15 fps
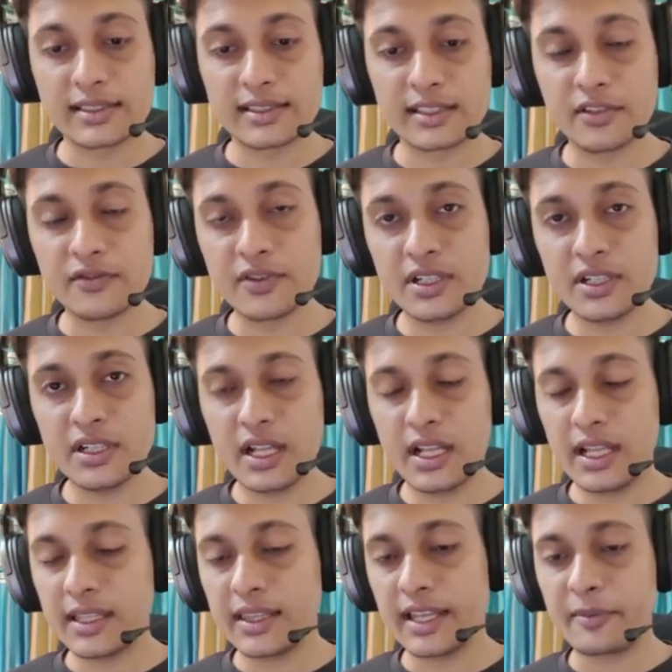server.
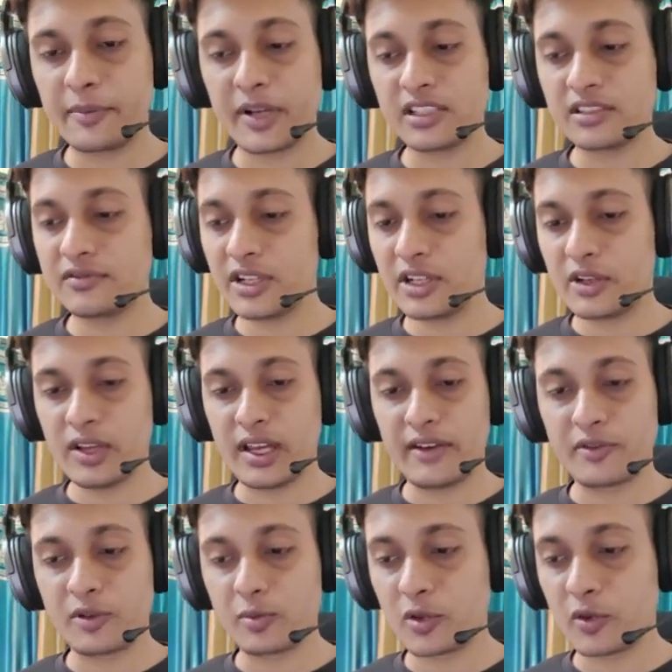That password you have to